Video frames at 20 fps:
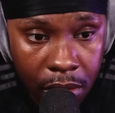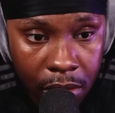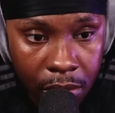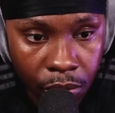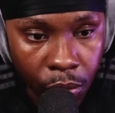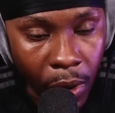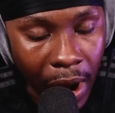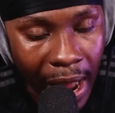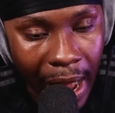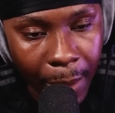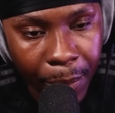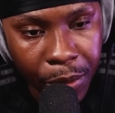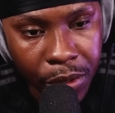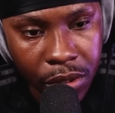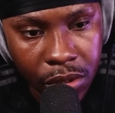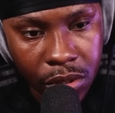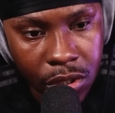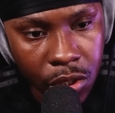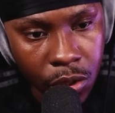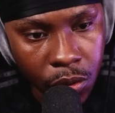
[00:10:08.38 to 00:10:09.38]
What
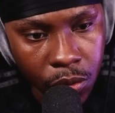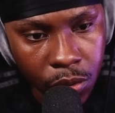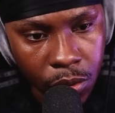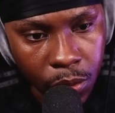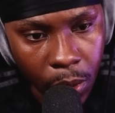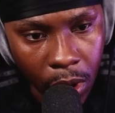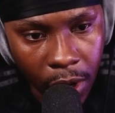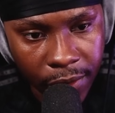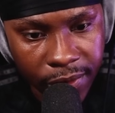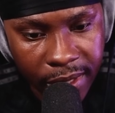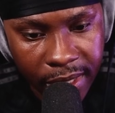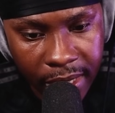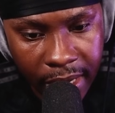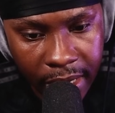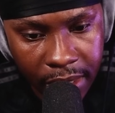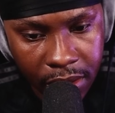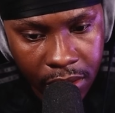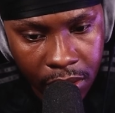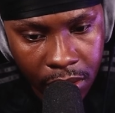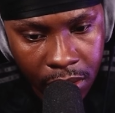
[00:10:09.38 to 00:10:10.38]
happened to you after
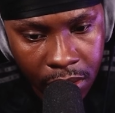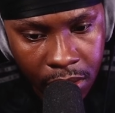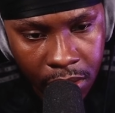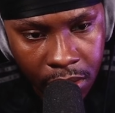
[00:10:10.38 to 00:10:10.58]
that, though?